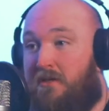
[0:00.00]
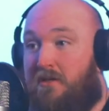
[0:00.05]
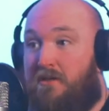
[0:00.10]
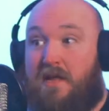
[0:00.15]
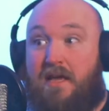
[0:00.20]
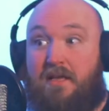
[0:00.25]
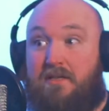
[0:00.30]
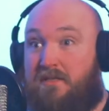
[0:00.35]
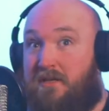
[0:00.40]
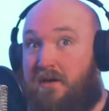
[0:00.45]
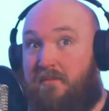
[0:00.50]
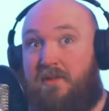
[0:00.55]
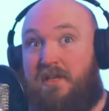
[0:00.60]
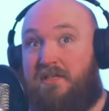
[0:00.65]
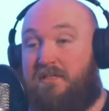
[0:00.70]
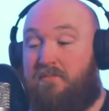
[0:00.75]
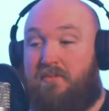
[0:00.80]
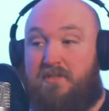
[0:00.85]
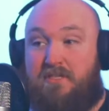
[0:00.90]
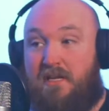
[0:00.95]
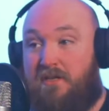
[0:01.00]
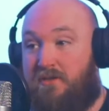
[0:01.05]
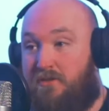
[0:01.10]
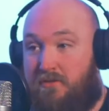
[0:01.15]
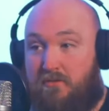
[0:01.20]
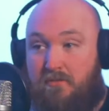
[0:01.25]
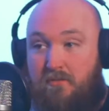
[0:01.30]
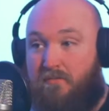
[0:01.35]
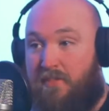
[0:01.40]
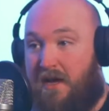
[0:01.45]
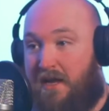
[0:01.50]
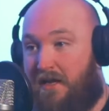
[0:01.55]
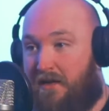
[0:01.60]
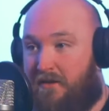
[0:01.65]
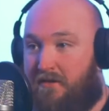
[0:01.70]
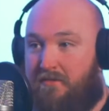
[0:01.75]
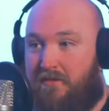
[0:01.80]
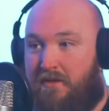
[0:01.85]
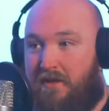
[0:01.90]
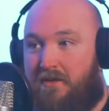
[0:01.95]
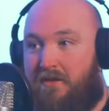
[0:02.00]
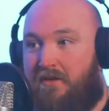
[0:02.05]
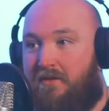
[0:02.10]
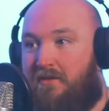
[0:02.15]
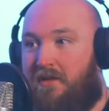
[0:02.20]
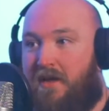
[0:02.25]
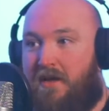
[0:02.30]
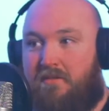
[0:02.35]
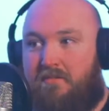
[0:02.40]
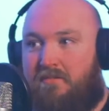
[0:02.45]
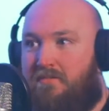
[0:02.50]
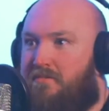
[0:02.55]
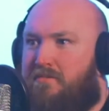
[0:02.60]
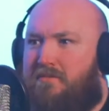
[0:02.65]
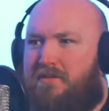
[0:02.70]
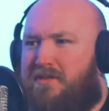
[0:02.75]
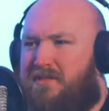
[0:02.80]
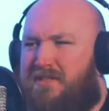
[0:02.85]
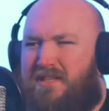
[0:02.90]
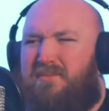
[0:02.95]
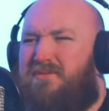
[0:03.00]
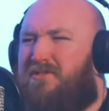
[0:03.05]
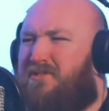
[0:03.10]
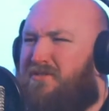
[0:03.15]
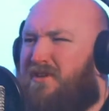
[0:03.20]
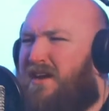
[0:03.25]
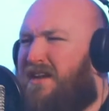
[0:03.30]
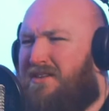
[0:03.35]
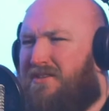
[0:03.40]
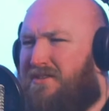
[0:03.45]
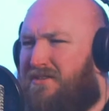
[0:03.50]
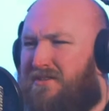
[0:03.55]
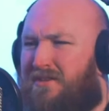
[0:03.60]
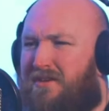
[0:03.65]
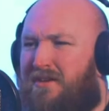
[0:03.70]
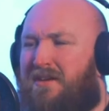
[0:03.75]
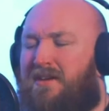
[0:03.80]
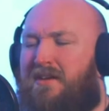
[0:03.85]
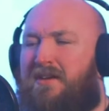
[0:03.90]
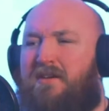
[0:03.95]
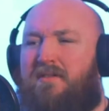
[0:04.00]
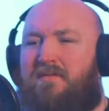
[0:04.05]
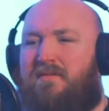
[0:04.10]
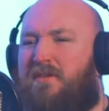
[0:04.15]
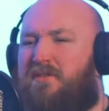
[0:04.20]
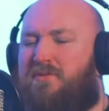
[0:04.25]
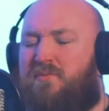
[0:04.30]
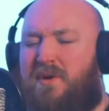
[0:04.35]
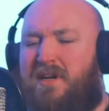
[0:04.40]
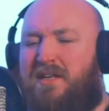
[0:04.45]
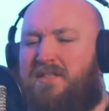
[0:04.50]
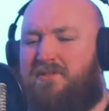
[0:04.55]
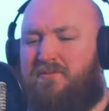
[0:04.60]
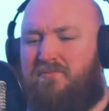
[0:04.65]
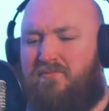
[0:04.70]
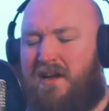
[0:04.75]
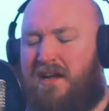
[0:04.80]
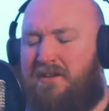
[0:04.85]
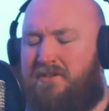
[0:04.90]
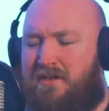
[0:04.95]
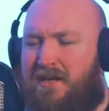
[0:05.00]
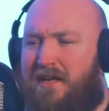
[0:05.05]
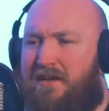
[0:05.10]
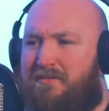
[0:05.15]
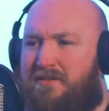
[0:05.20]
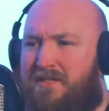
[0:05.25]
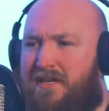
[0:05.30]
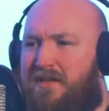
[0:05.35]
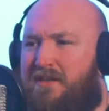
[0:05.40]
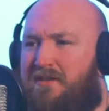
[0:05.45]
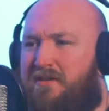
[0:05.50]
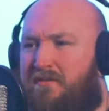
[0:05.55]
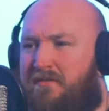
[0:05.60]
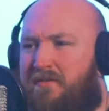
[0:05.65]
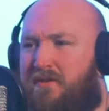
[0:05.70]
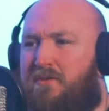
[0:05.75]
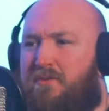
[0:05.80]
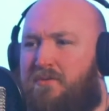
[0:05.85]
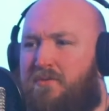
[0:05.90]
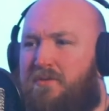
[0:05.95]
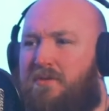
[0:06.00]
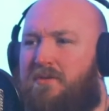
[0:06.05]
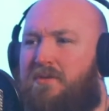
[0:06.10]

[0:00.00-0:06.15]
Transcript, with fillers: Next time there's a potential panic, and then you yeah. They, it seems strange. Yeah. It feels weird to ration out tinned food.